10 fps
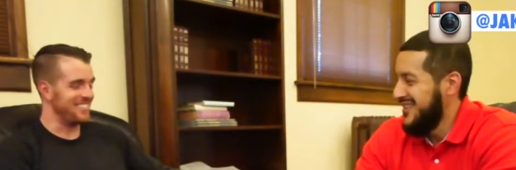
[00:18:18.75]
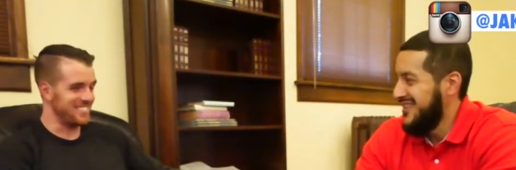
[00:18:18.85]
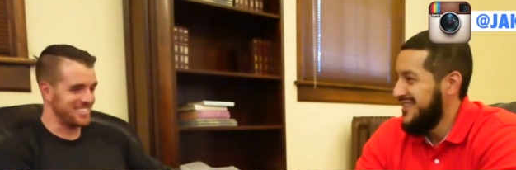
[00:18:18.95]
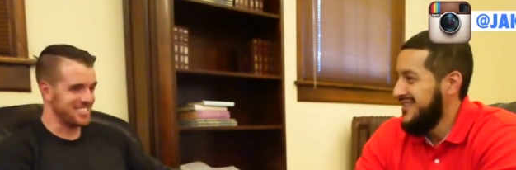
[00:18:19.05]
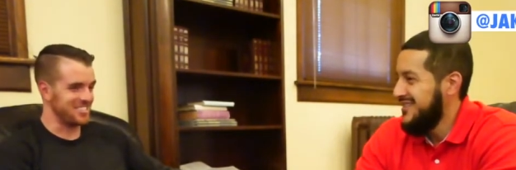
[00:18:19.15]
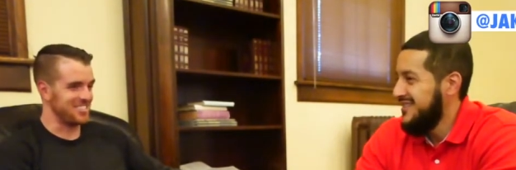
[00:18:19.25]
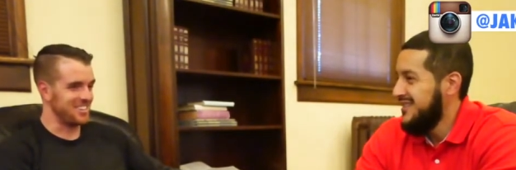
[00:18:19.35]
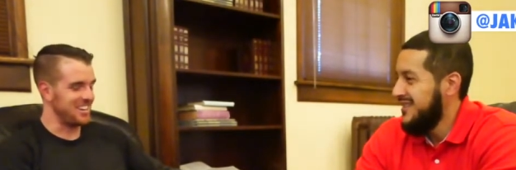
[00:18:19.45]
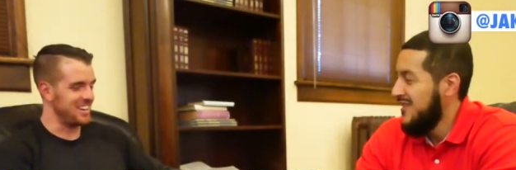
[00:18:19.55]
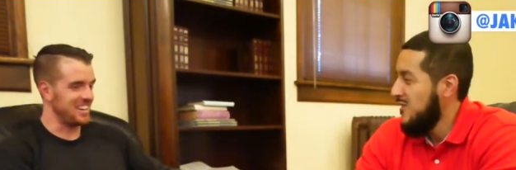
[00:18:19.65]
Speaker 1: So
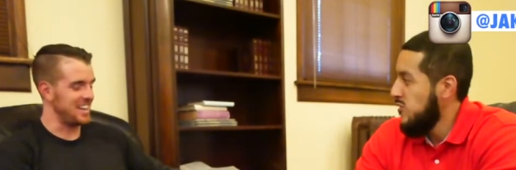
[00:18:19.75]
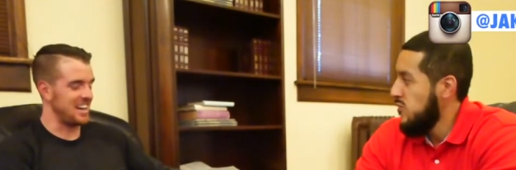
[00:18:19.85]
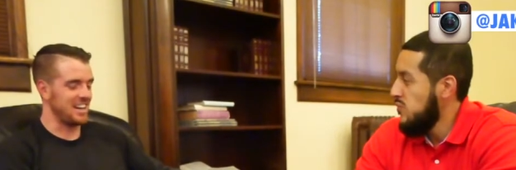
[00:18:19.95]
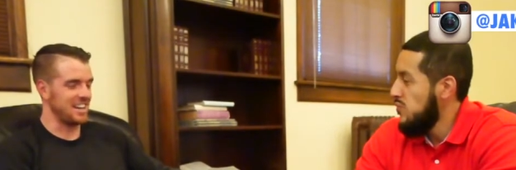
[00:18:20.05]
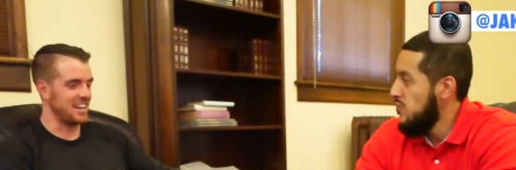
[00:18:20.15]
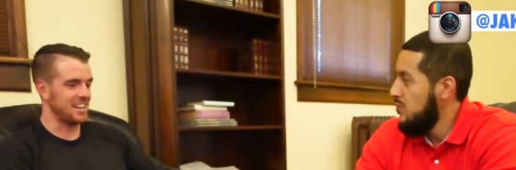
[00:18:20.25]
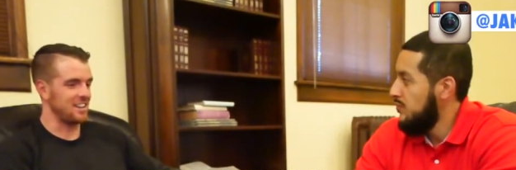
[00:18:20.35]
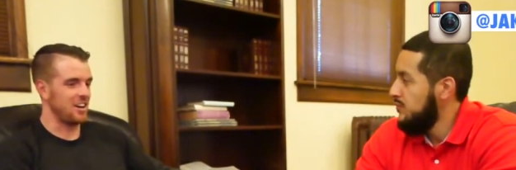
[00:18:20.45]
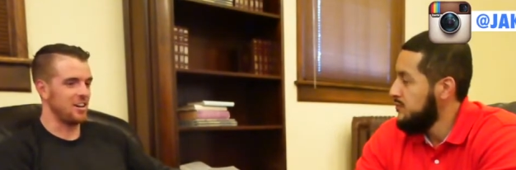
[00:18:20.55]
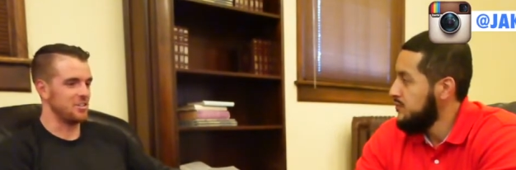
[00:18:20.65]
yeah, I
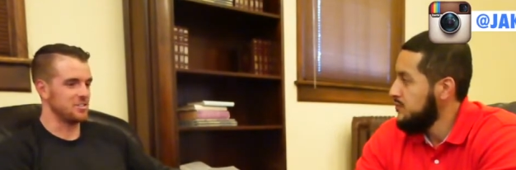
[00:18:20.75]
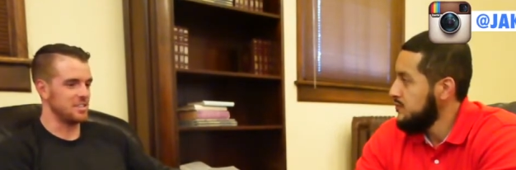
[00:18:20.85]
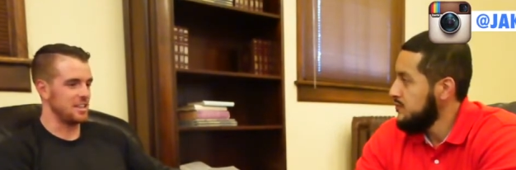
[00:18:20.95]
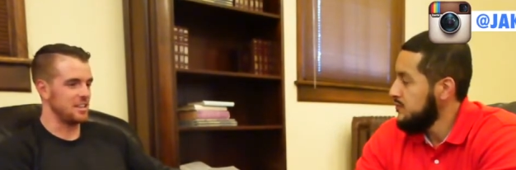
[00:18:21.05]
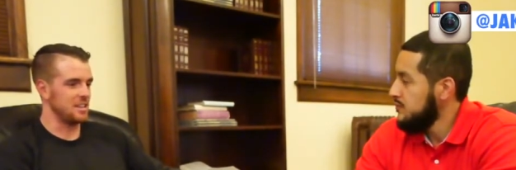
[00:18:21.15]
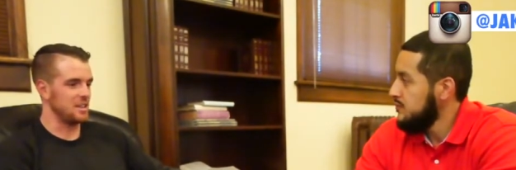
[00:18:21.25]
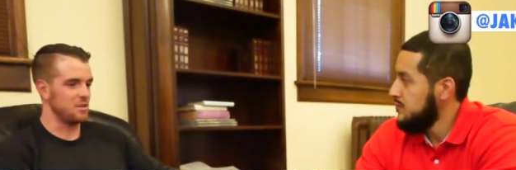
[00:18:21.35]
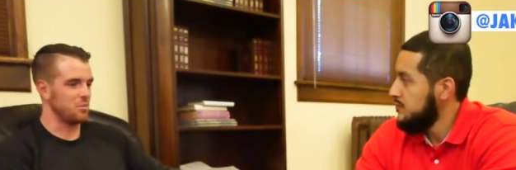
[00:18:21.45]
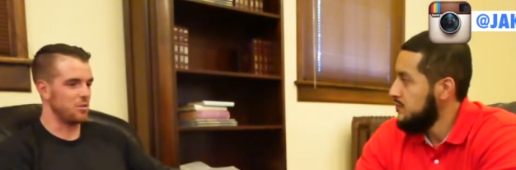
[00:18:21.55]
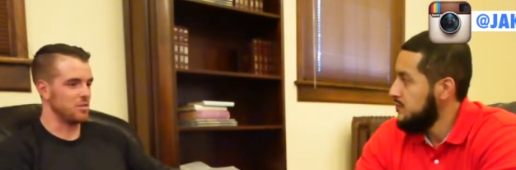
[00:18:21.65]
cannot understate the
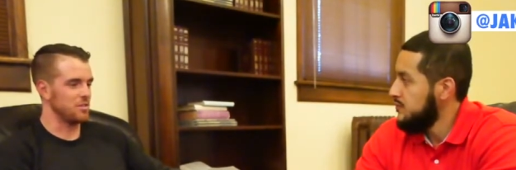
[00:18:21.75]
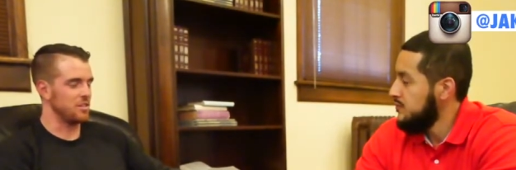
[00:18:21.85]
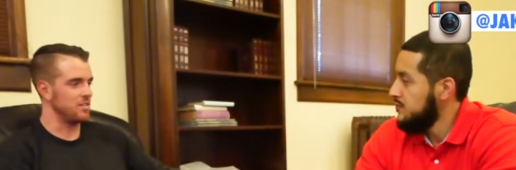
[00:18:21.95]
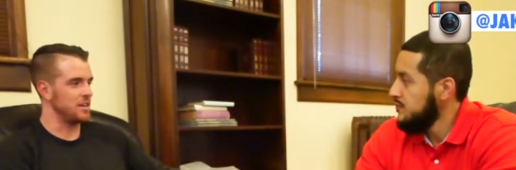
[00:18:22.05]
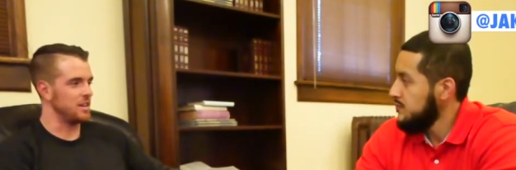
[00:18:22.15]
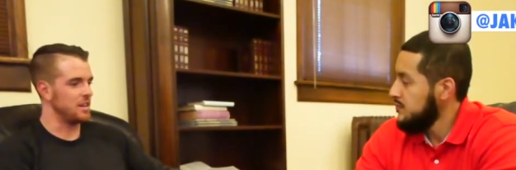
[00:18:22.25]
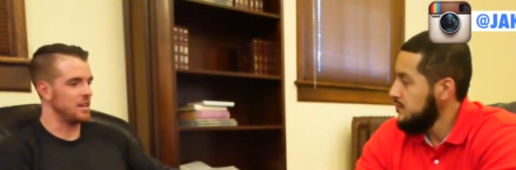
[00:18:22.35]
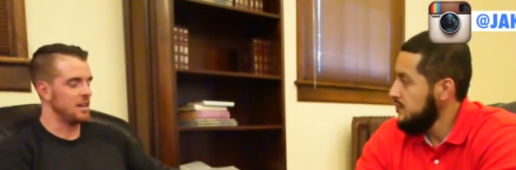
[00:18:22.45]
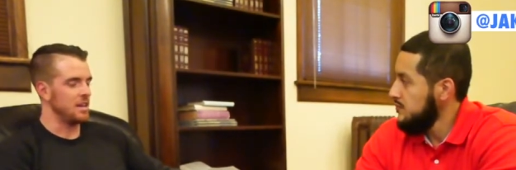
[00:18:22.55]
importance of it, and